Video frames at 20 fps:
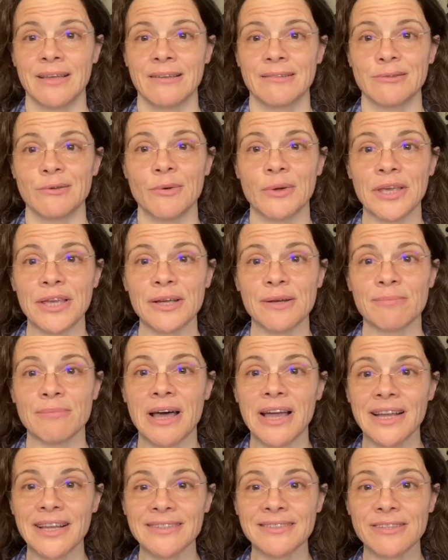So here,
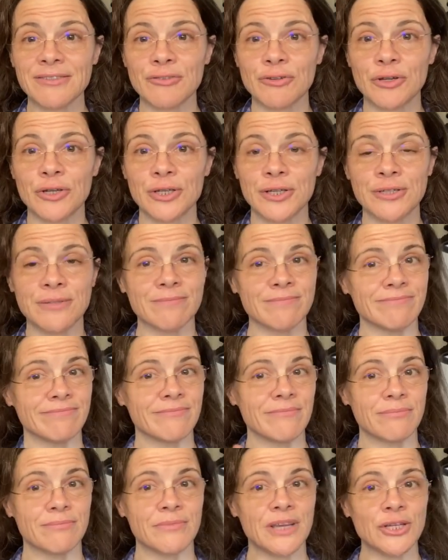my lessons learned:
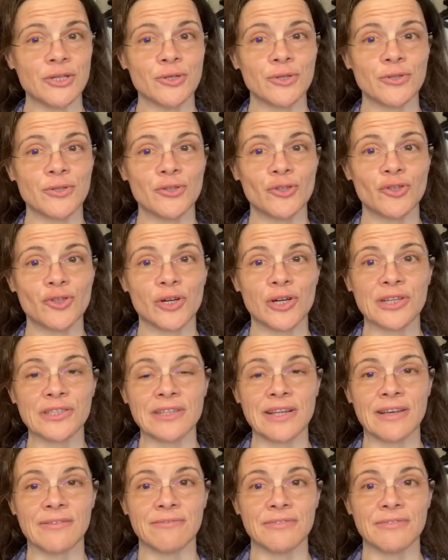make sure the jars are